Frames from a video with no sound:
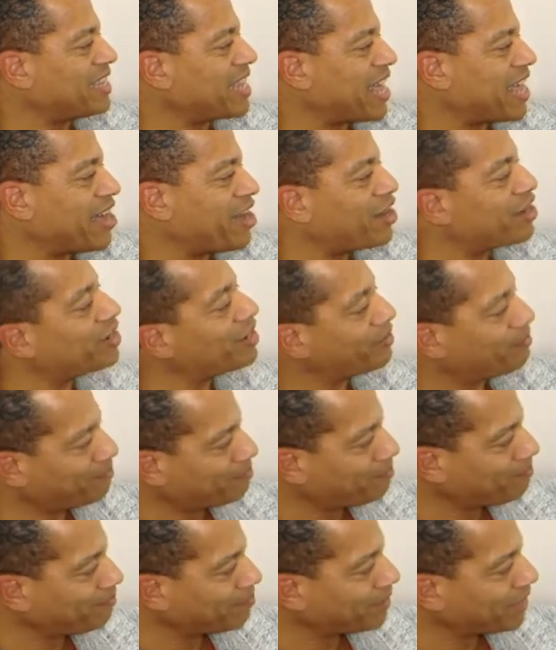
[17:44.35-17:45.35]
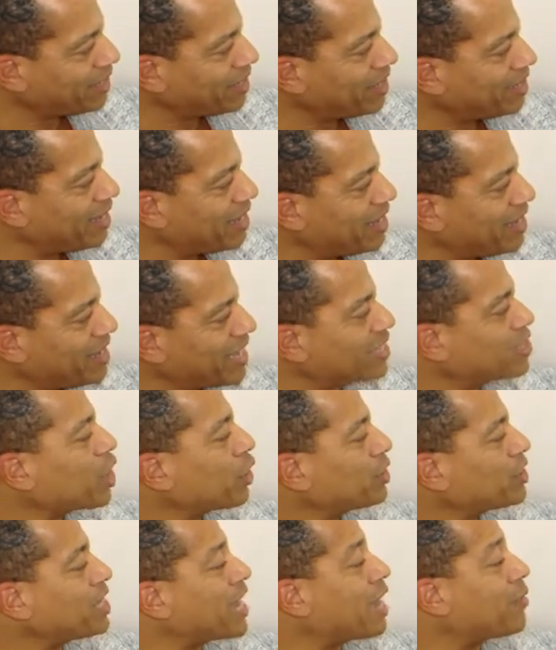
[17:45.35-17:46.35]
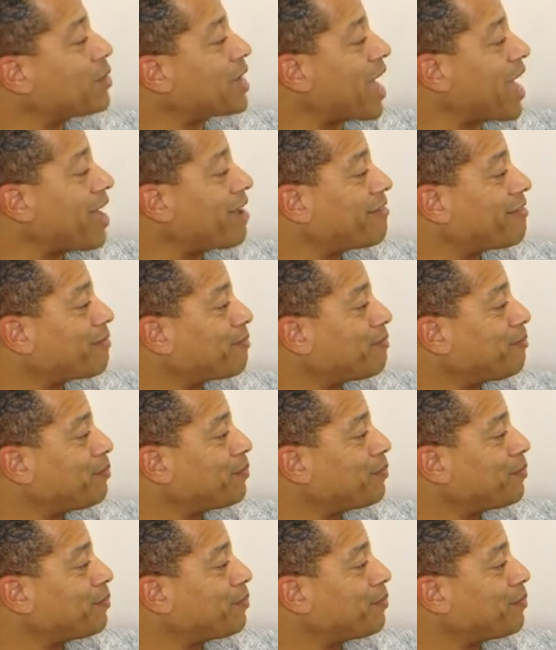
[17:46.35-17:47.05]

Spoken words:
Laird, that's all the time we have.